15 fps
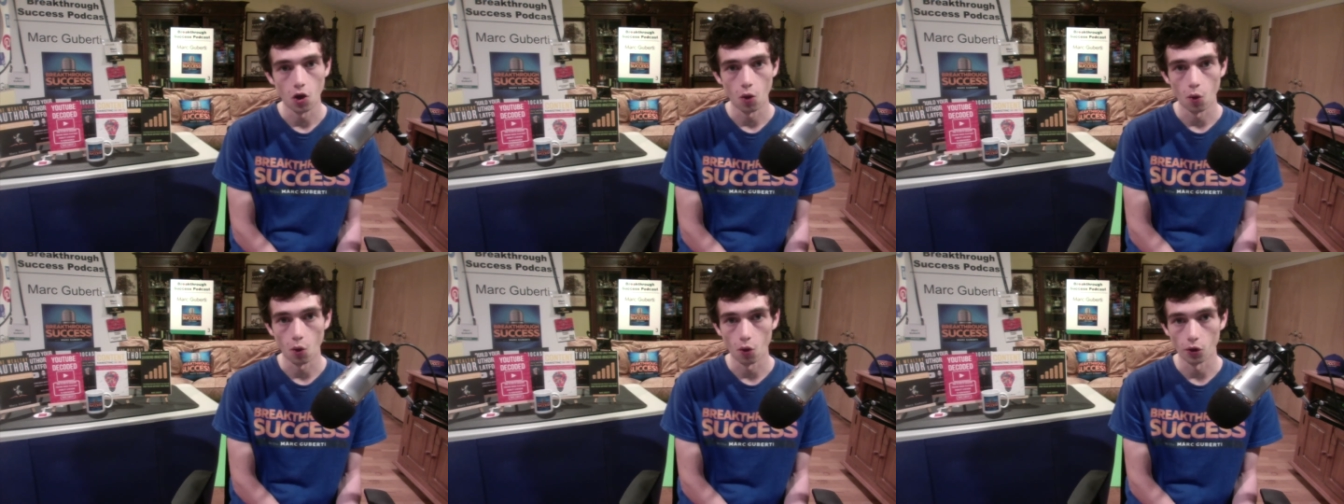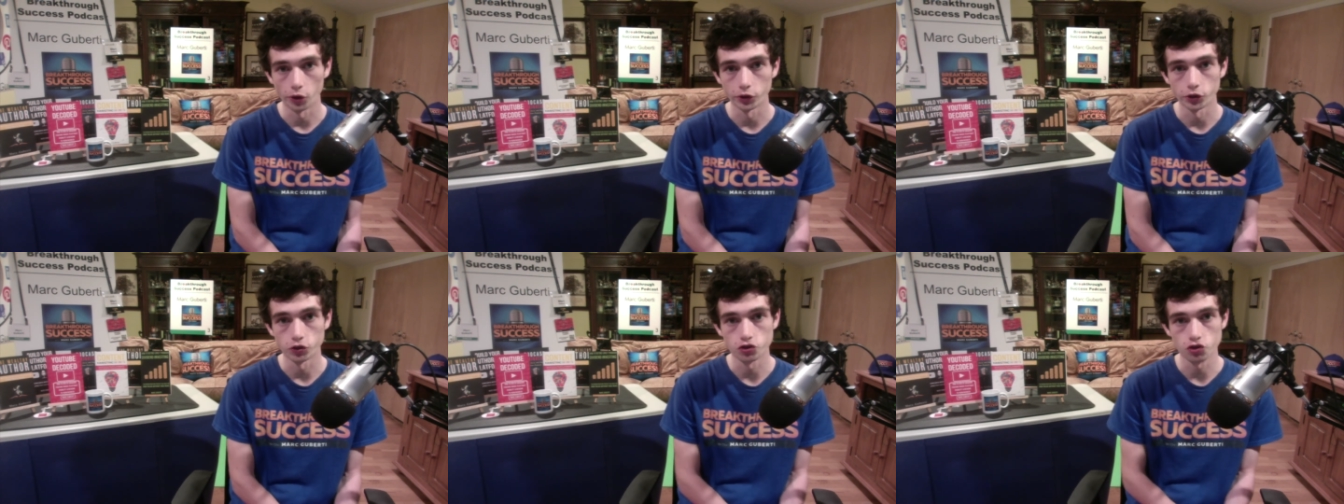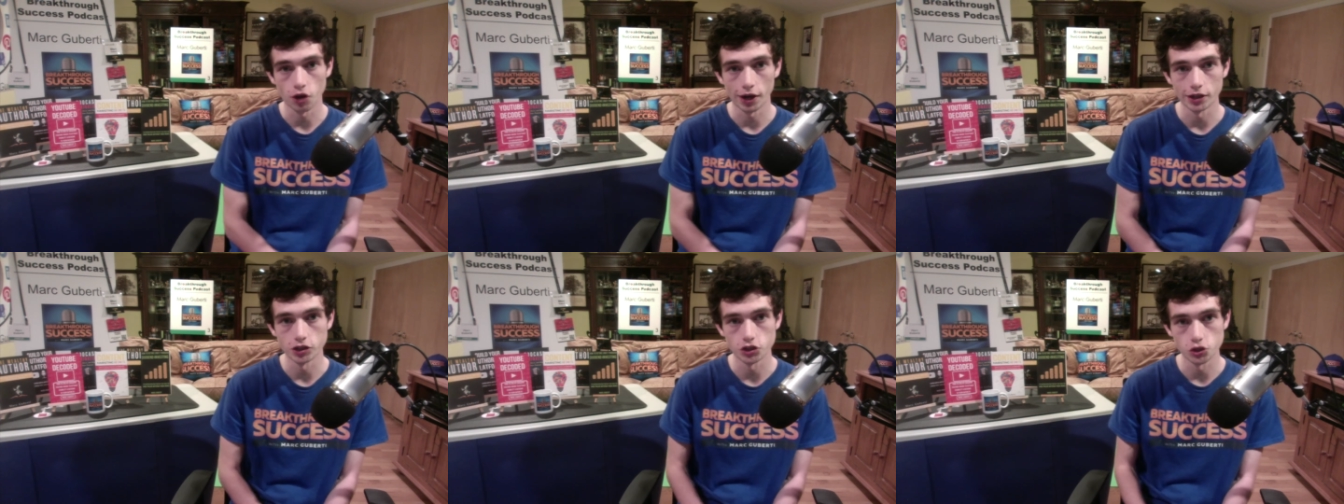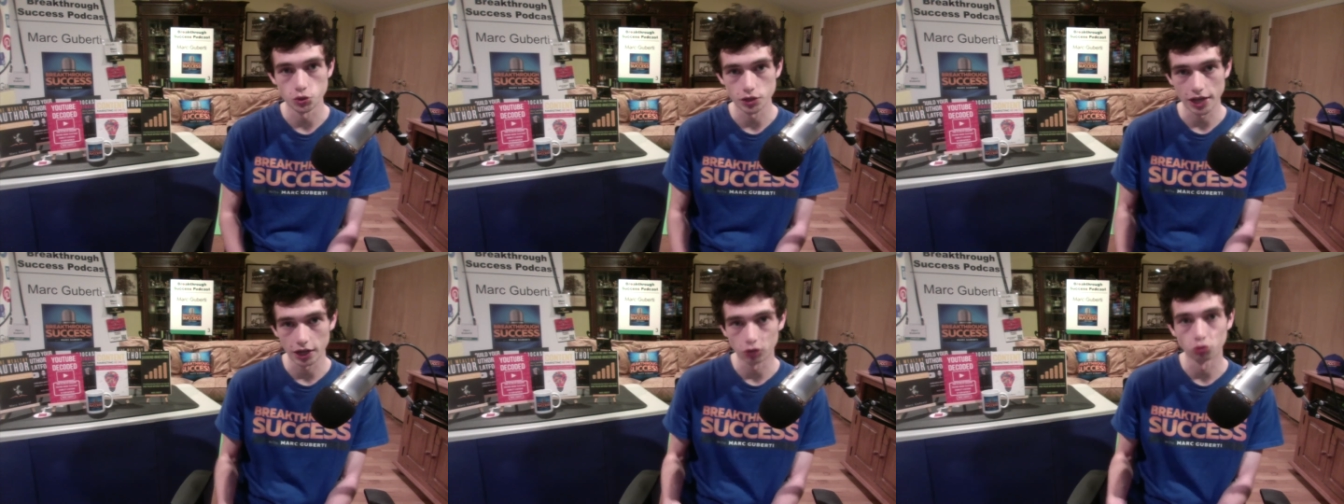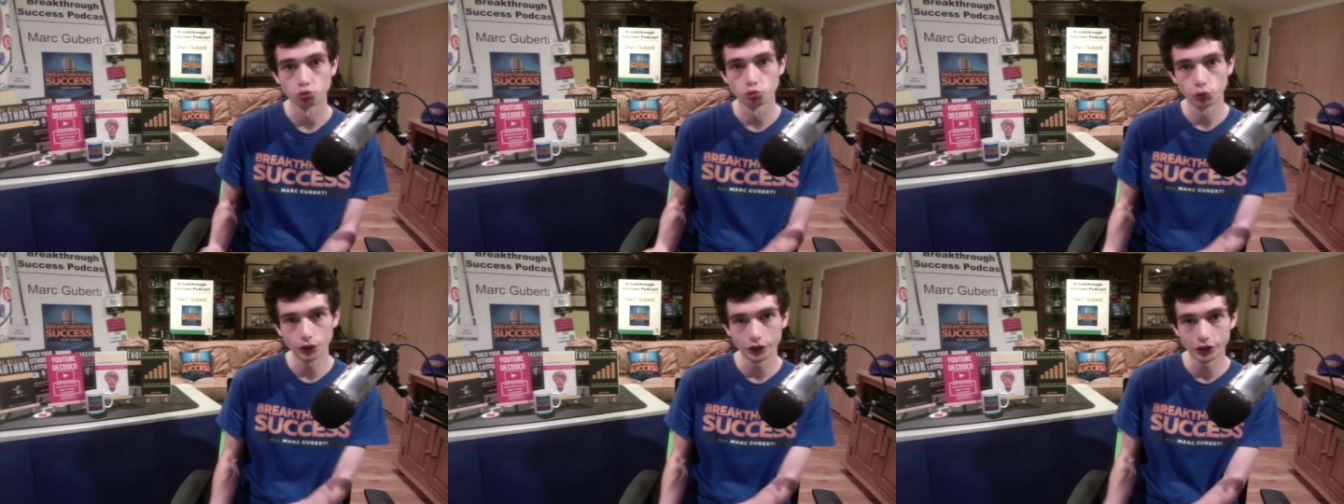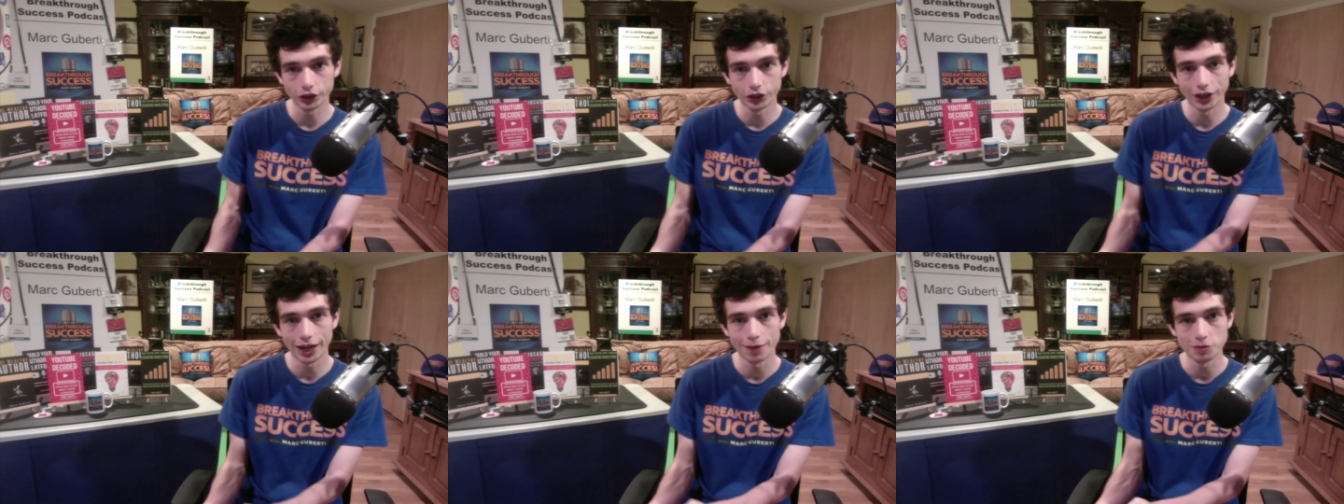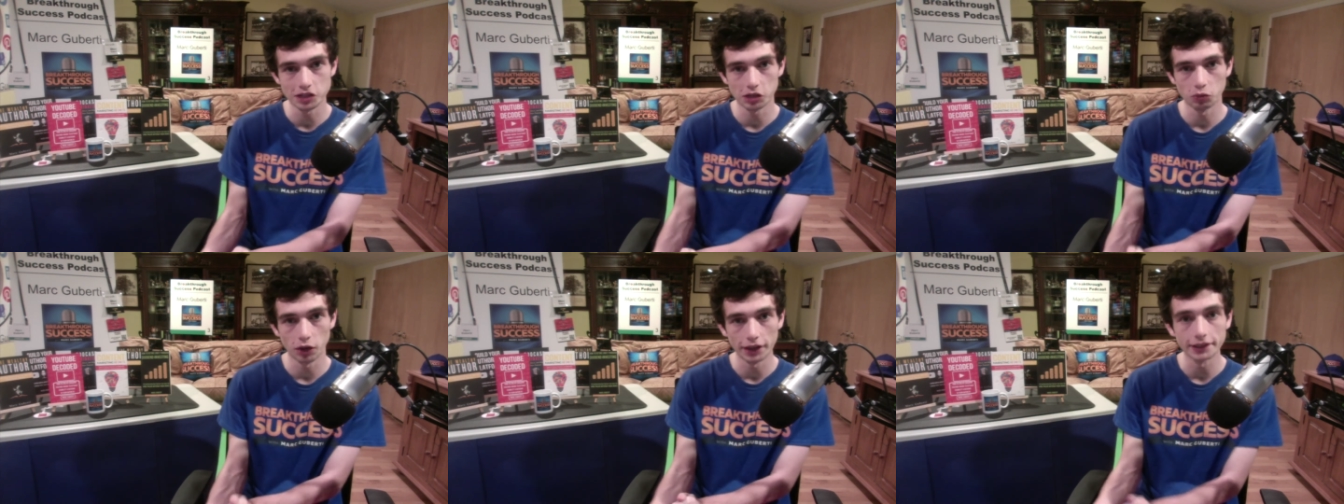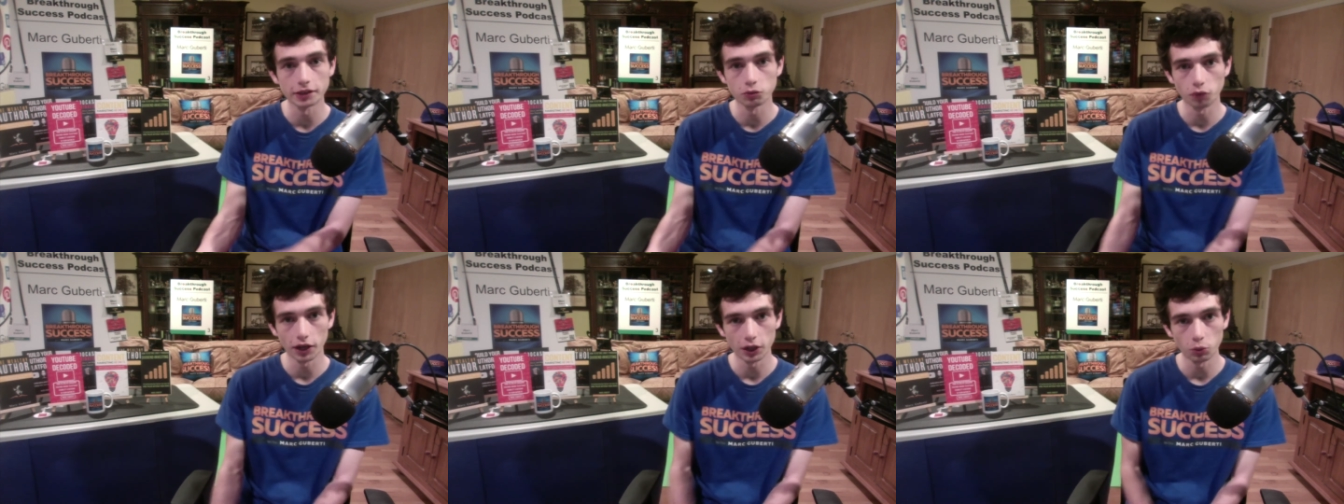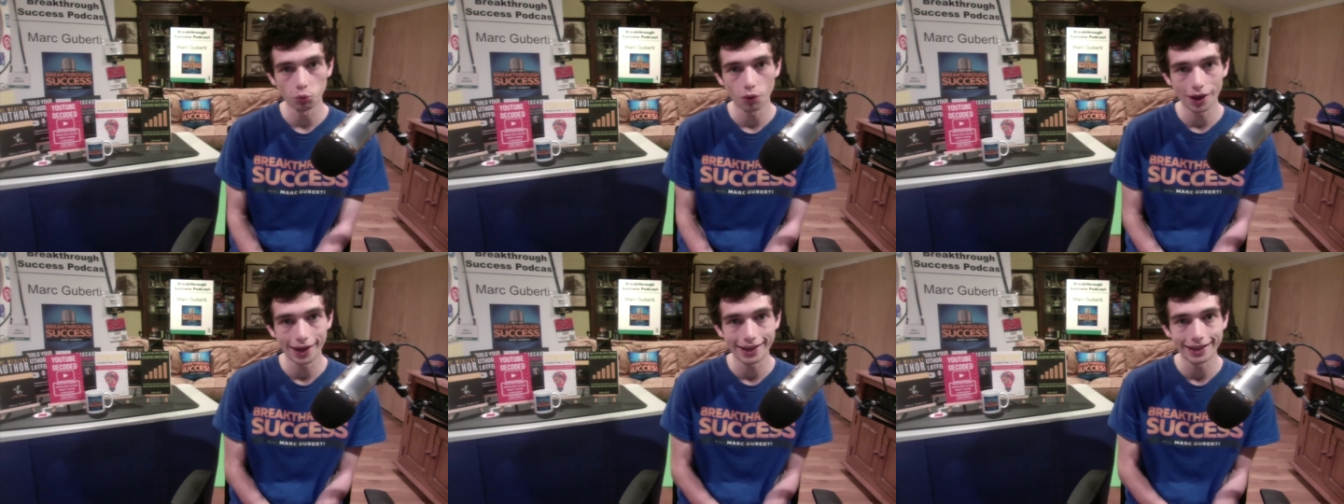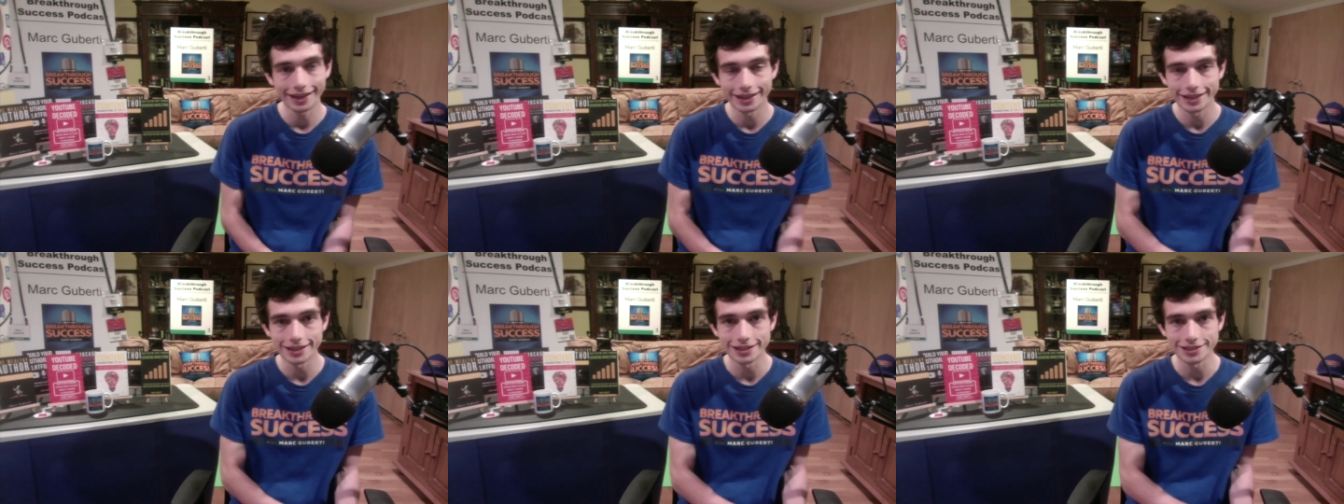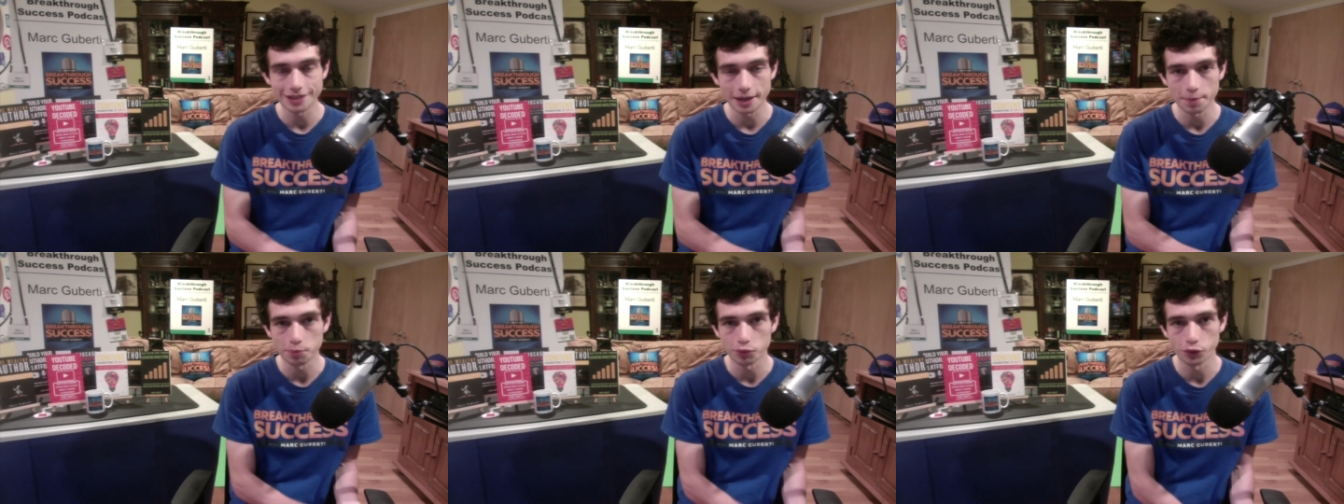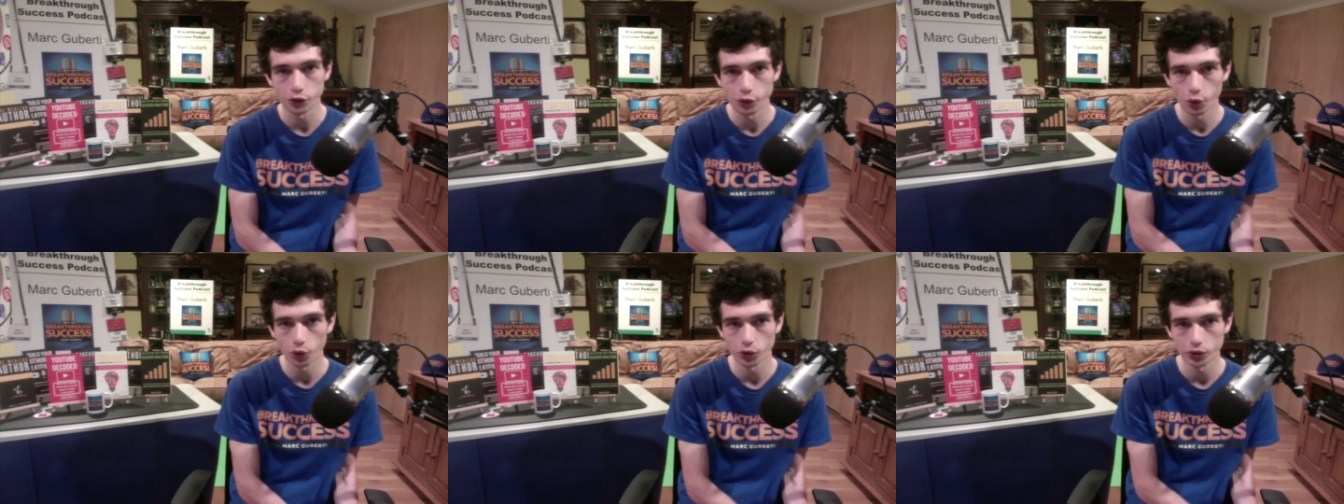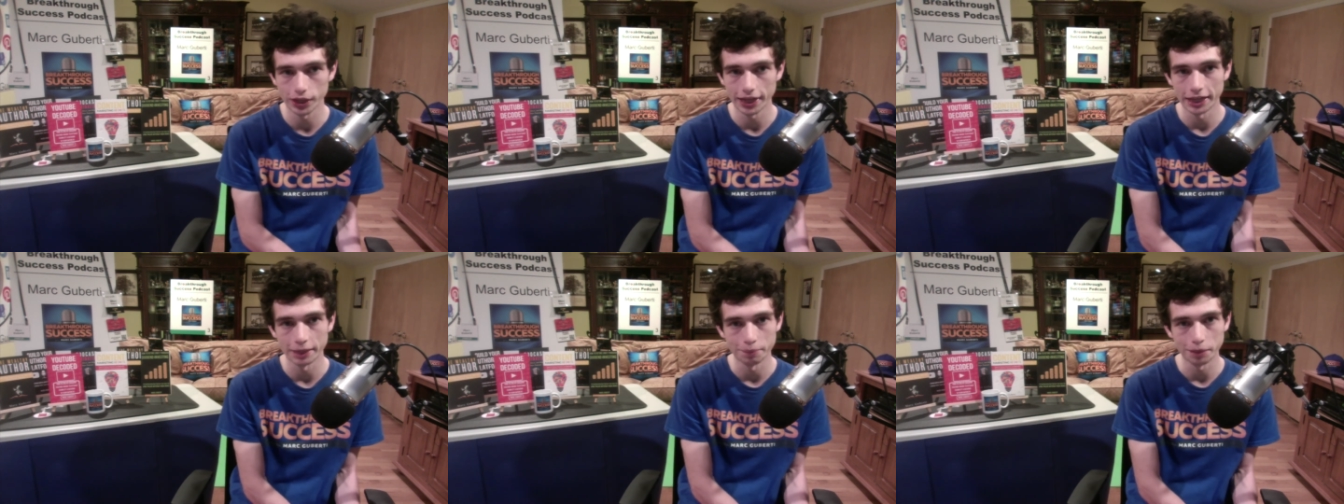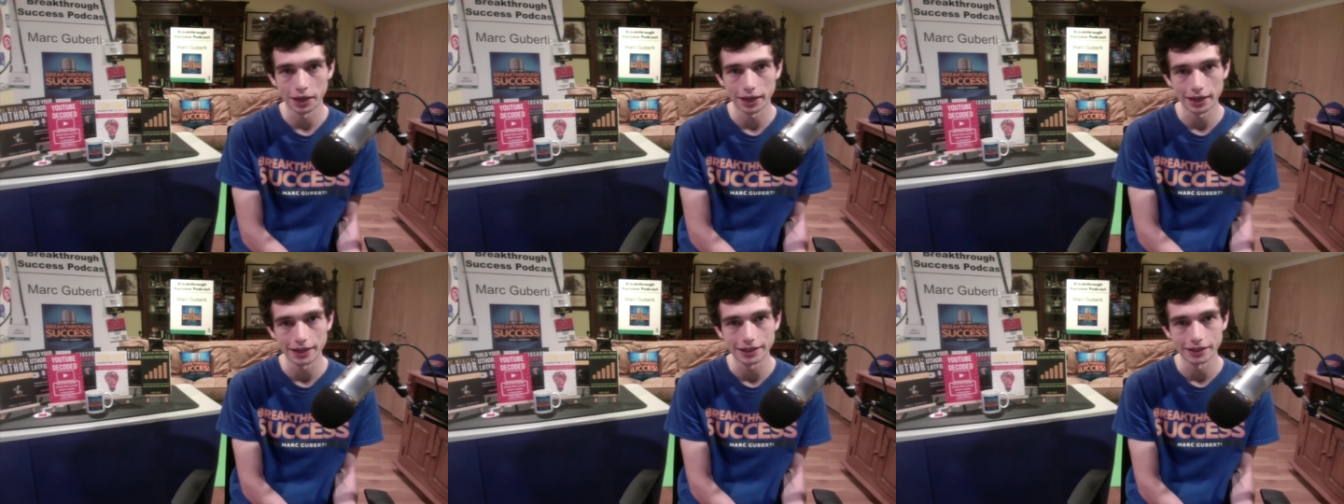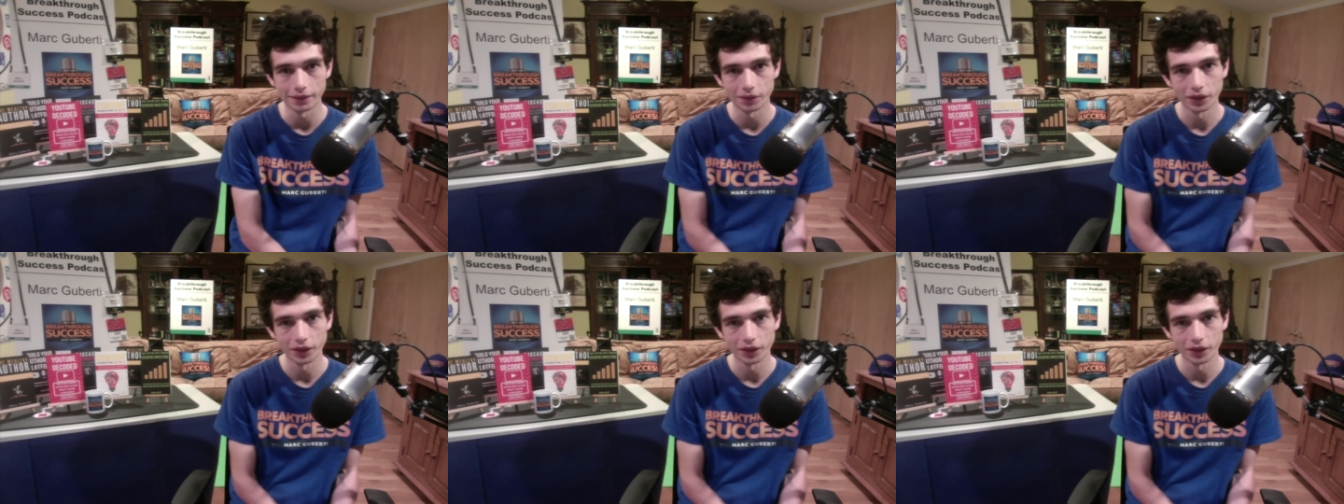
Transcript: or you're trying to get a really good Amazon ranking right away, is a pre order campaign.